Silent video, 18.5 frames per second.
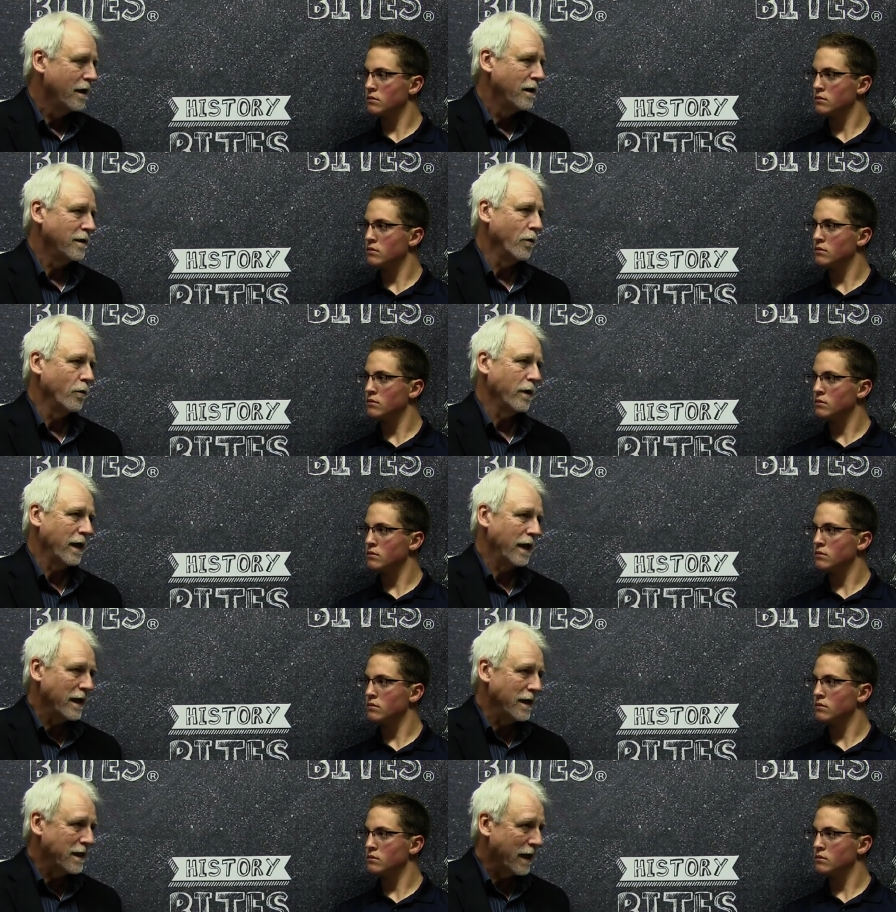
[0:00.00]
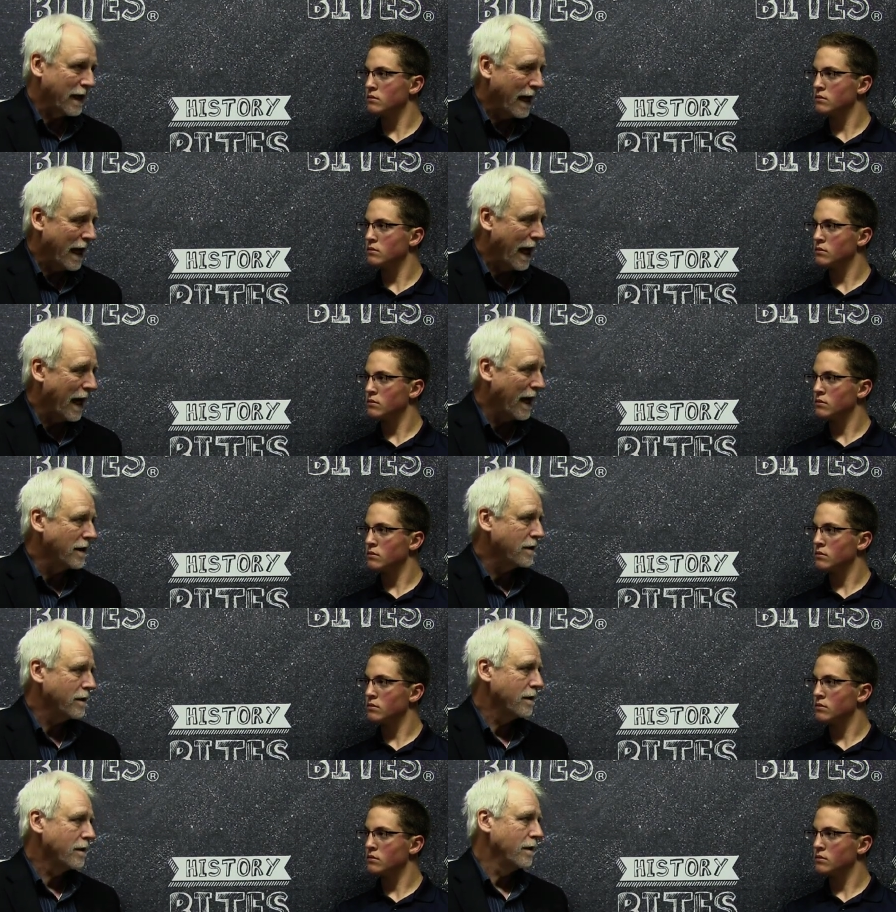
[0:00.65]
Speaker 1: that would
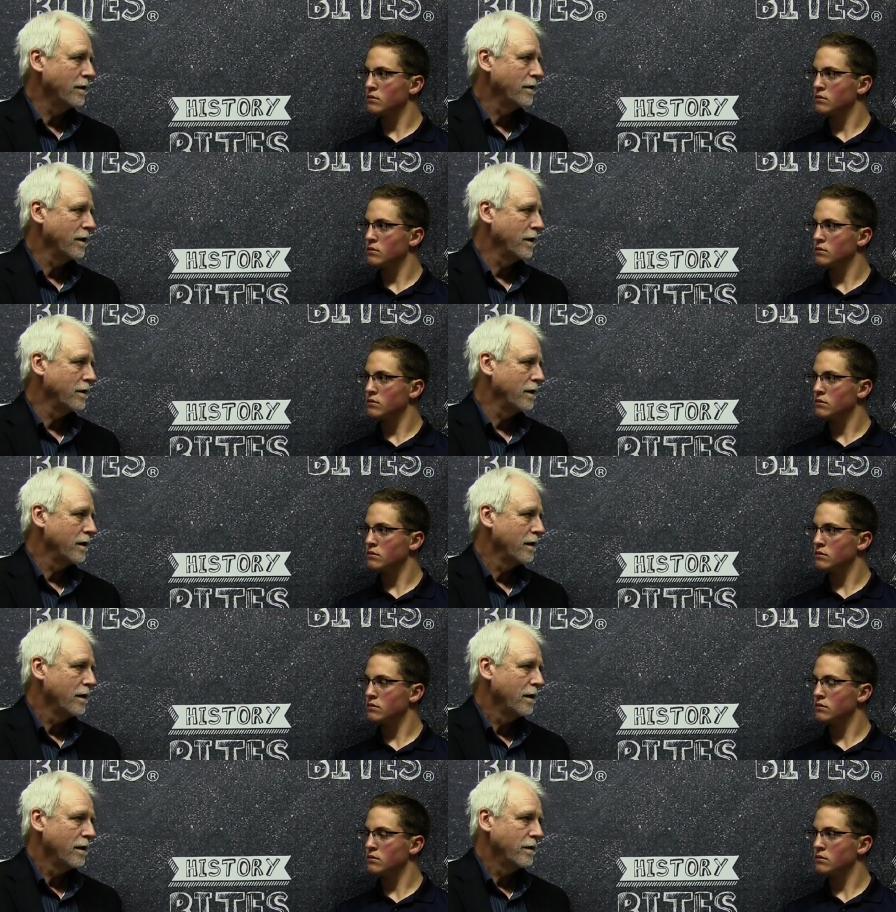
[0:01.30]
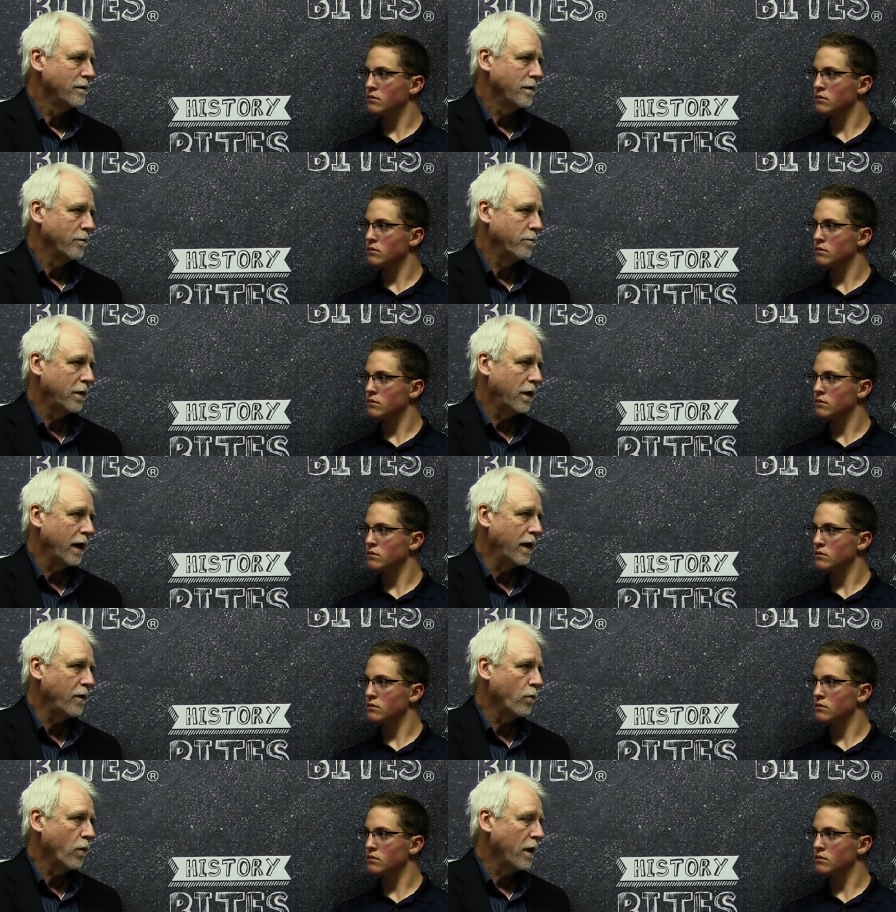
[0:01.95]
indicate that the
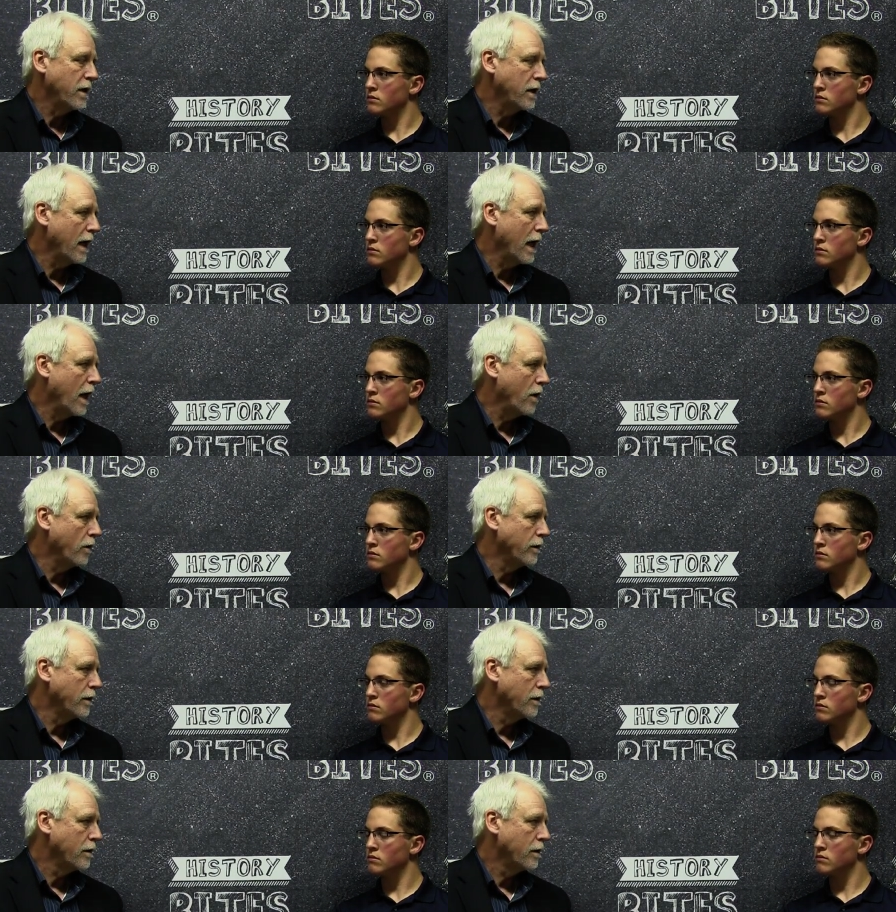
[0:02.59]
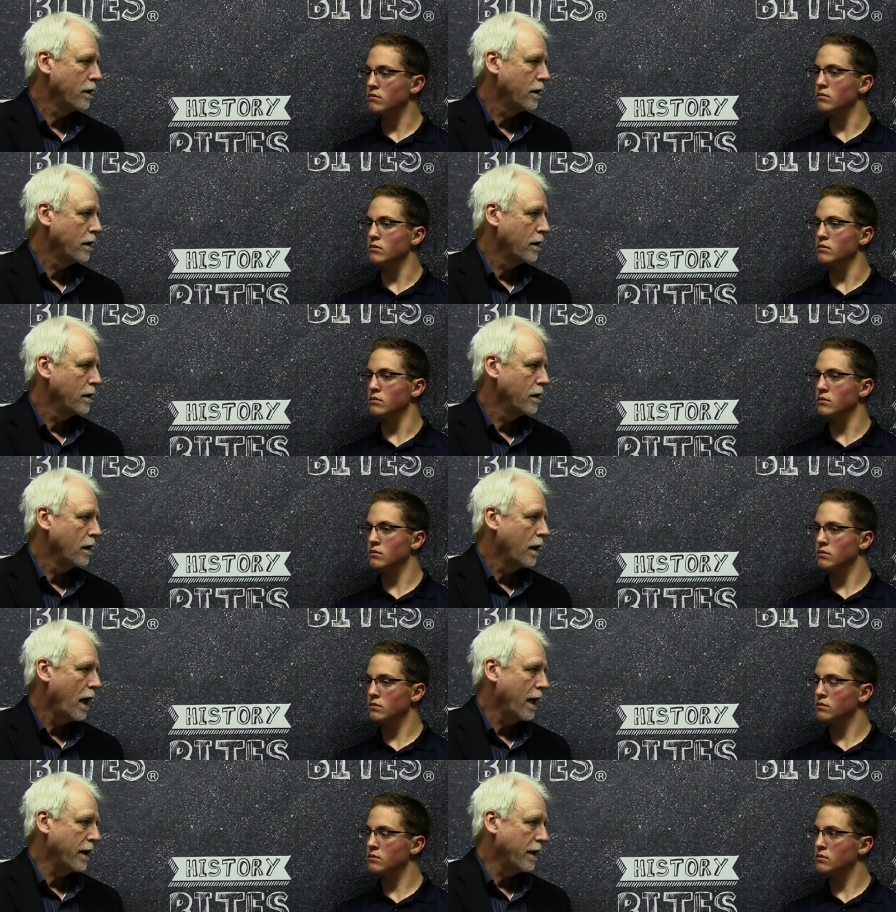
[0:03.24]
plane went down mm.
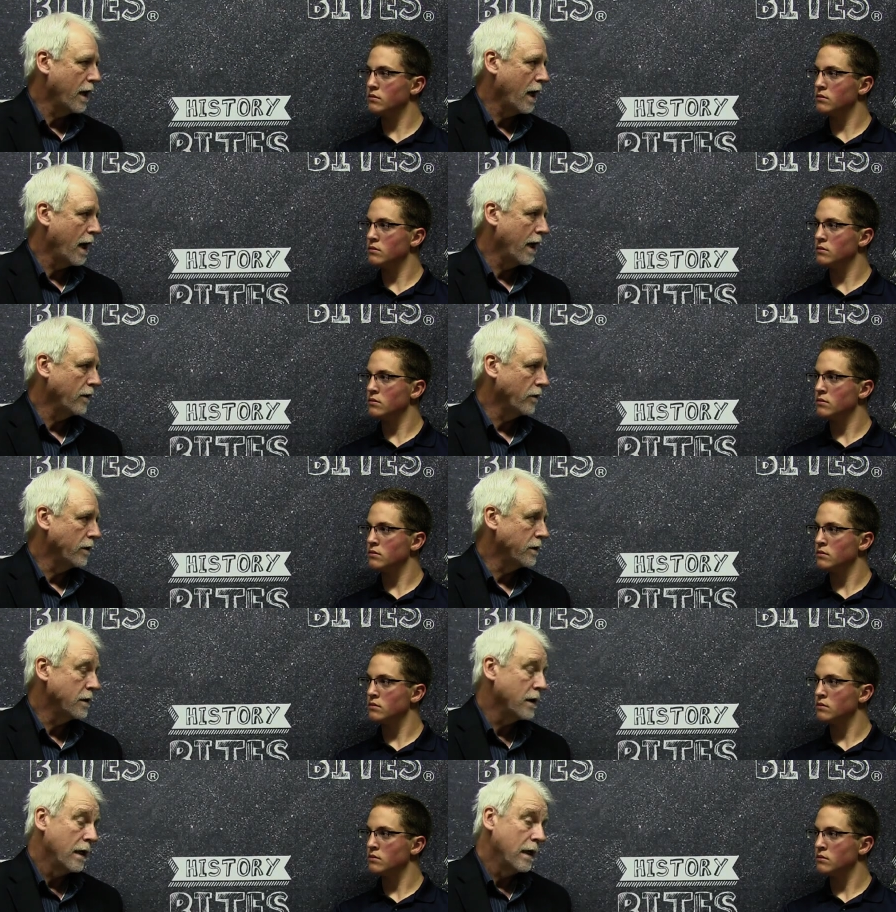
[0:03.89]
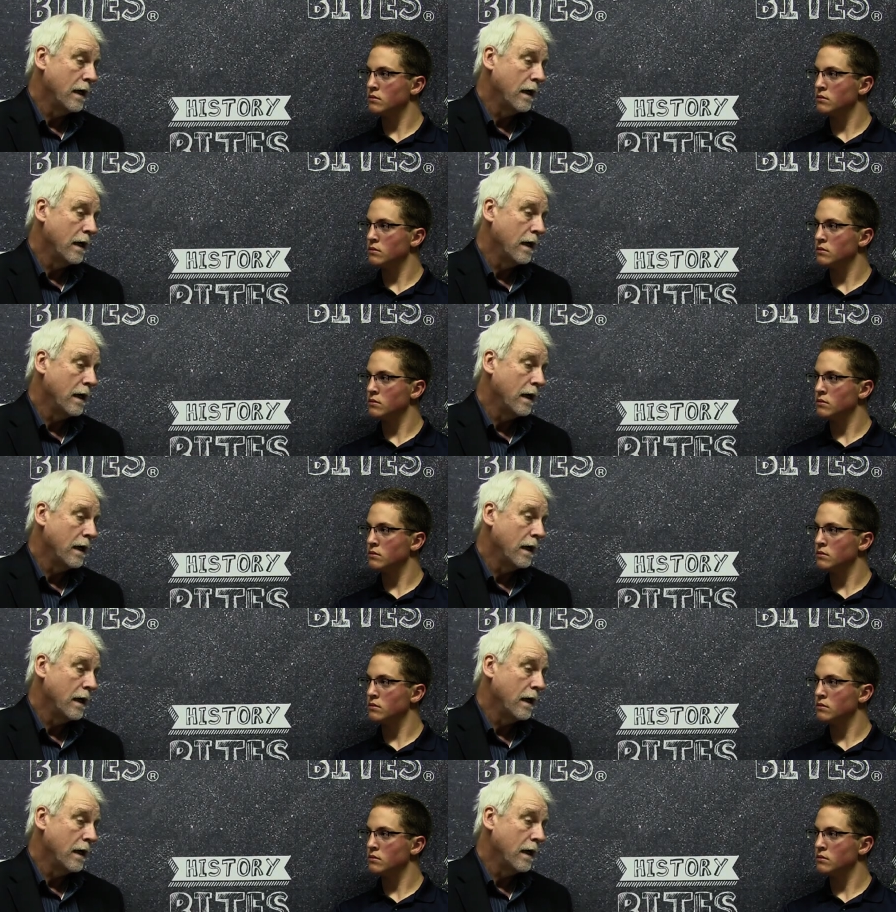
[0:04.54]
on an island.